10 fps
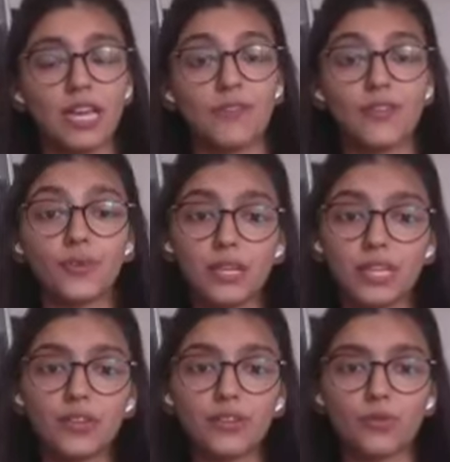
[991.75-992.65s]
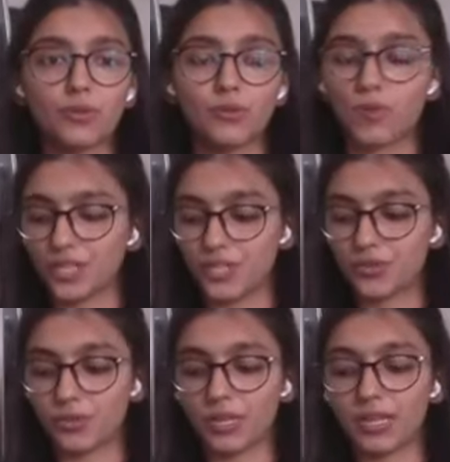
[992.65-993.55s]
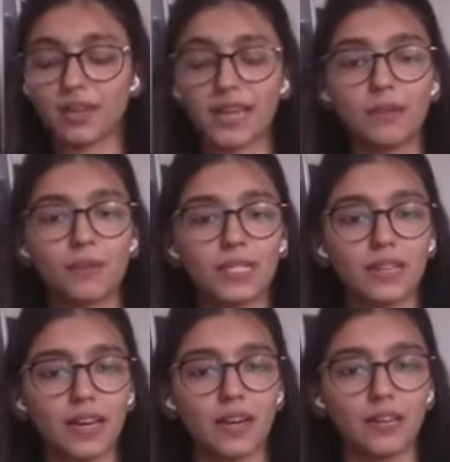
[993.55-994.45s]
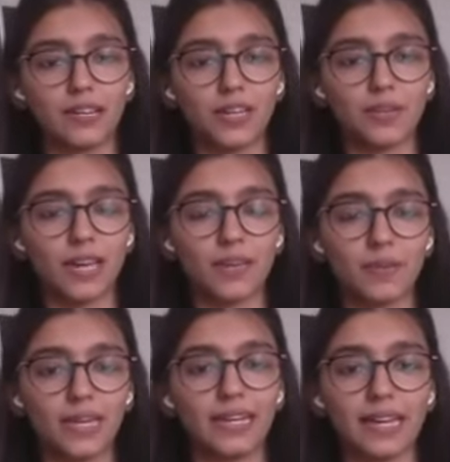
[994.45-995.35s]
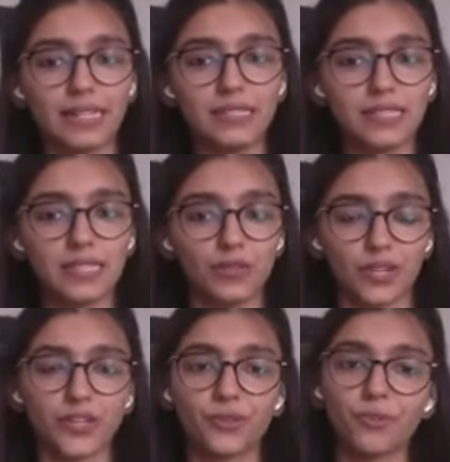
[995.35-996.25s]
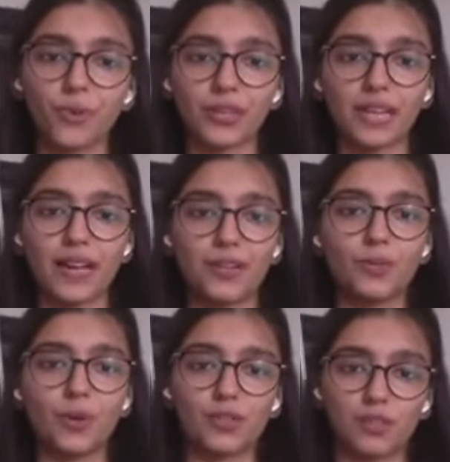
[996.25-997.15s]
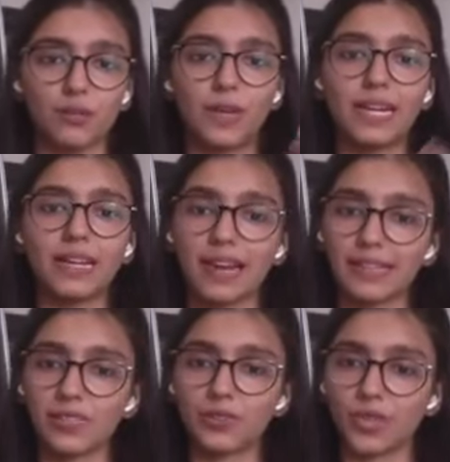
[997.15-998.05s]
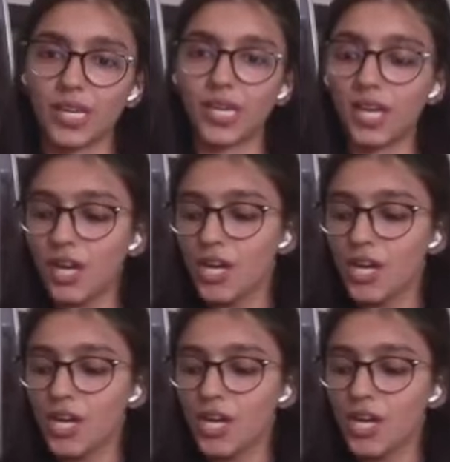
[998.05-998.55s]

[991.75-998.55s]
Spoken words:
If you knead your dough too much, your cookie again will tend to get very dense. Okay, you don't want that. You want a very light cookie.